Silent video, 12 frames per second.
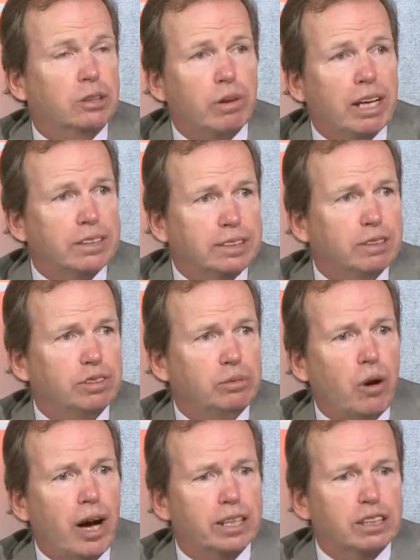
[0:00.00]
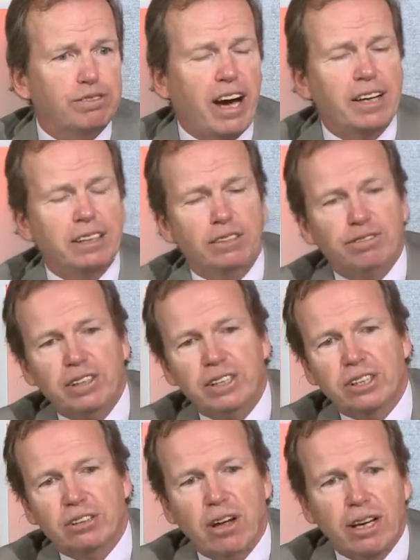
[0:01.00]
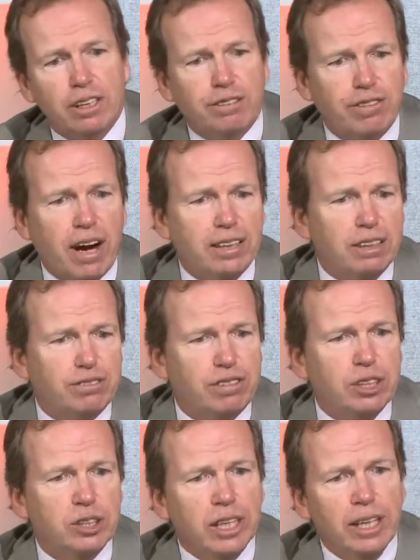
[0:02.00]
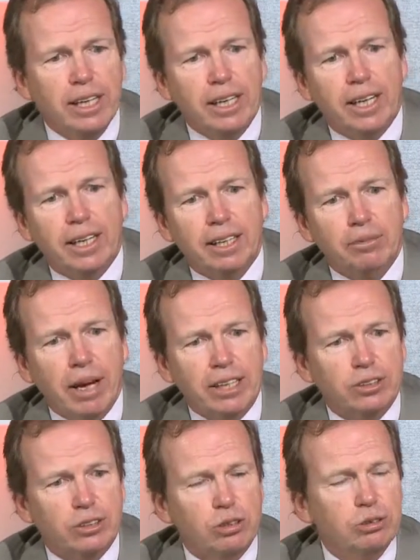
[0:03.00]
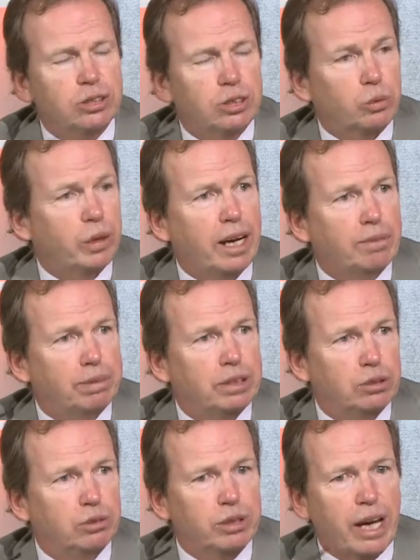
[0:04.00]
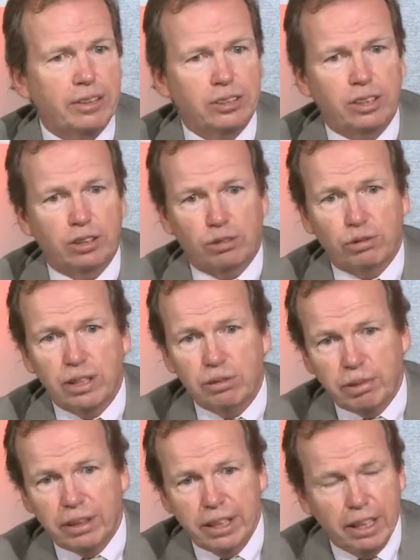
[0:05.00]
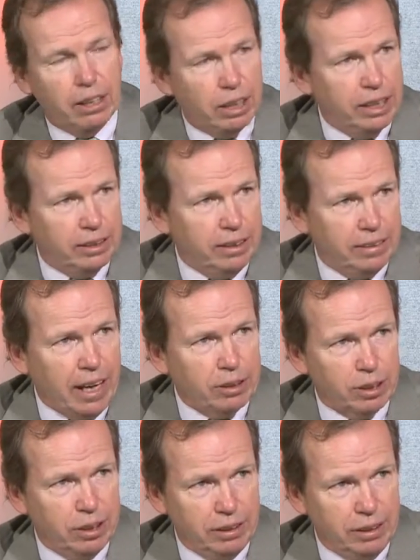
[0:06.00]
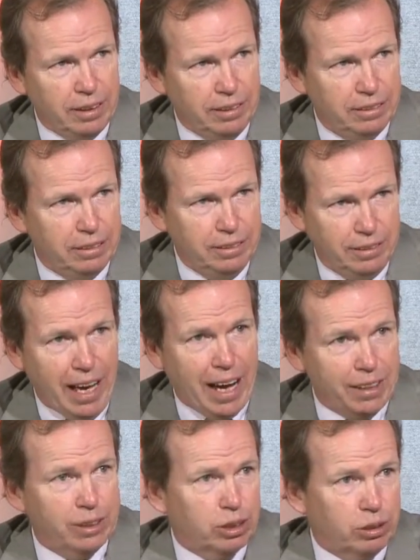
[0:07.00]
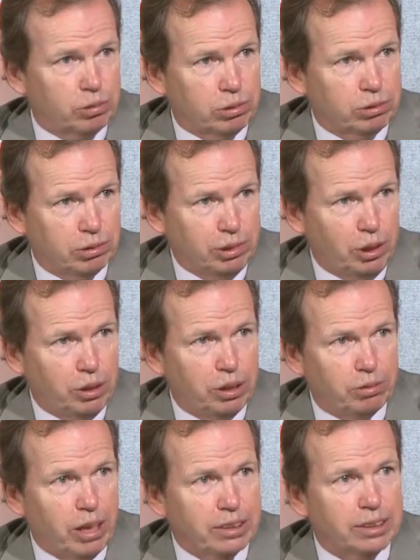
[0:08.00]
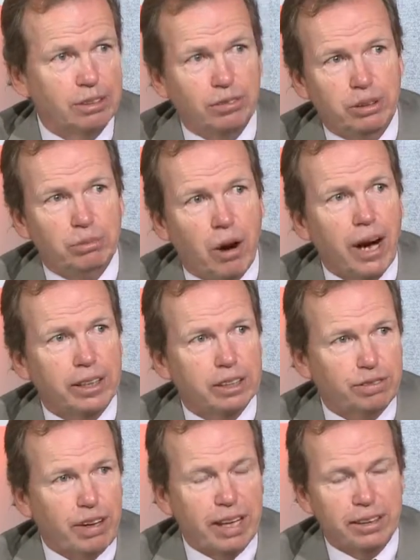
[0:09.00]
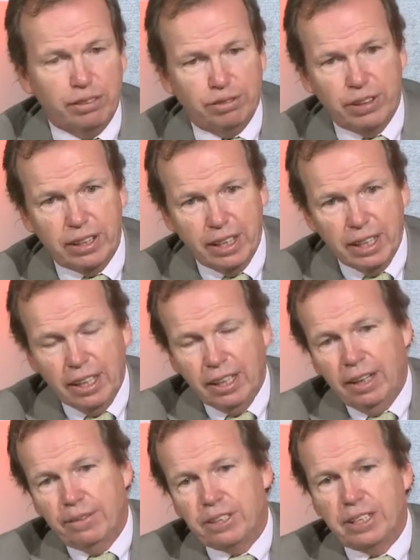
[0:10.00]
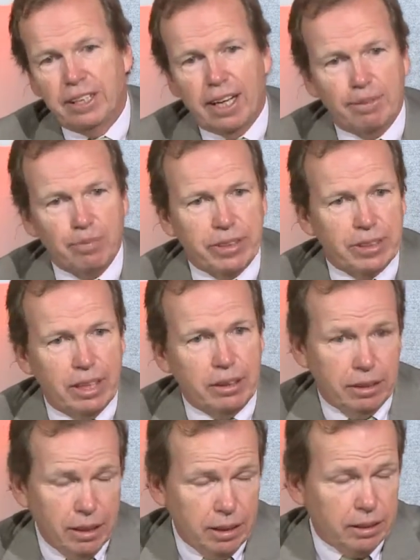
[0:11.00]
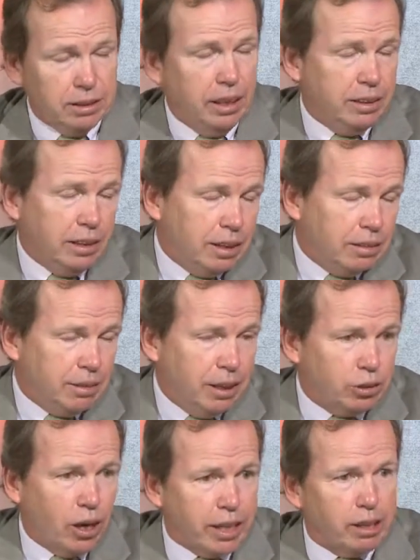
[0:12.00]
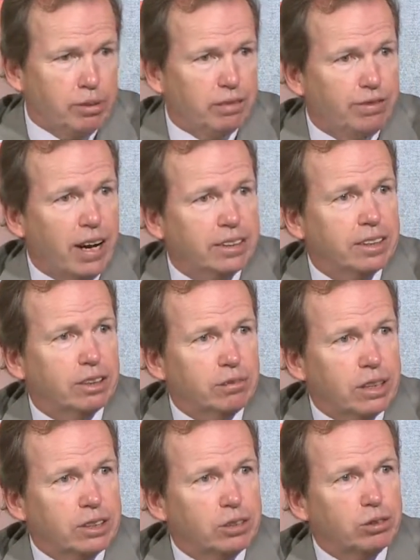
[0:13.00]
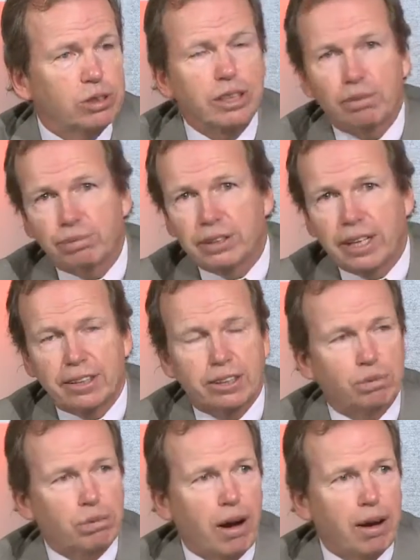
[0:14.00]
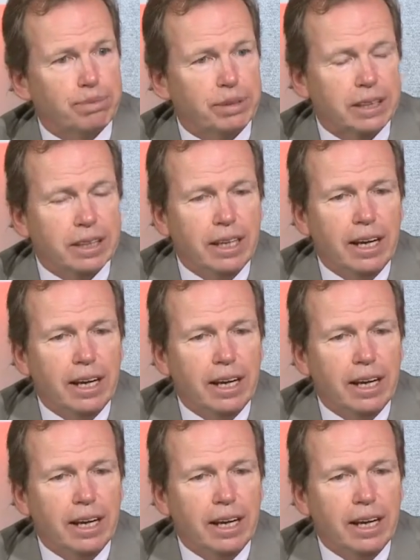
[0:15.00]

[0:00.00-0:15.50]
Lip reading: relatively modest filing fees. A lot of the filing fees in Massachusetts went up in 2003, but that is a relatively modest filing fee to get a document filed at the registry that protects your property.